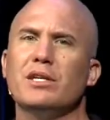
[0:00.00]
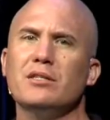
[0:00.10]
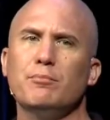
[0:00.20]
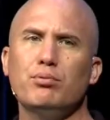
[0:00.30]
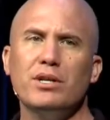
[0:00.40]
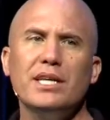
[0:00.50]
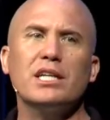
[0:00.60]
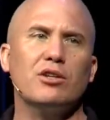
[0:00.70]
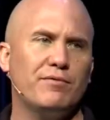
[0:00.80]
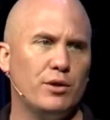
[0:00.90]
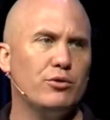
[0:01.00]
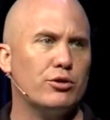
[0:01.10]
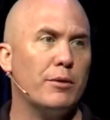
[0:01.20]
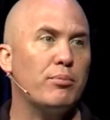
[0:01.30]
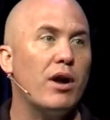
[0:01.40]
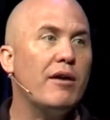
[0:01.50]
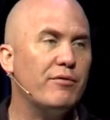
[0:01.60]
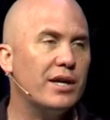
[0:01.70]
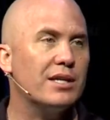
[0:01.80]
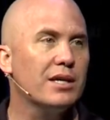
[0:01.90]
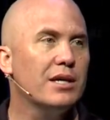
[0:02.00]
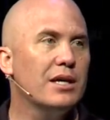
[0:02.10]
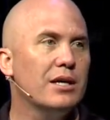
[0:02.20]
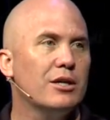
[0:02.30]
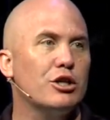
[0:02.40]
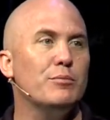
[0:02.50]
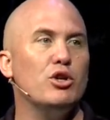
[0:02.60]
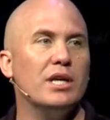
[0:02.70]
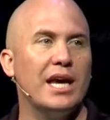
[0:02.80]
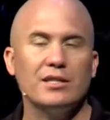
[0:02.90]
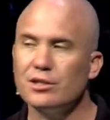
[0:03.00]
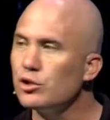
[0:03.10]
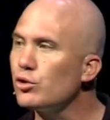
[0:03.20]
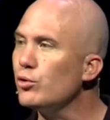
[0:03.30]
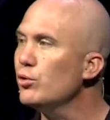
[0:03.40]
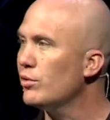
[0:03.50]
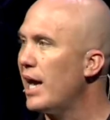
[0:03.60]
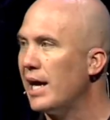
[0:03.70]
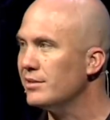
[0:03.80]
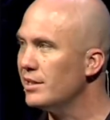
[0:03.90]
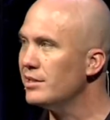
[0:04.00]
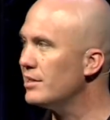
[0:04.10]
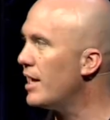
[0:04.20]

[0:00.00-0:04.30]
doesn't predict the future. A prophet communicates the truth as it is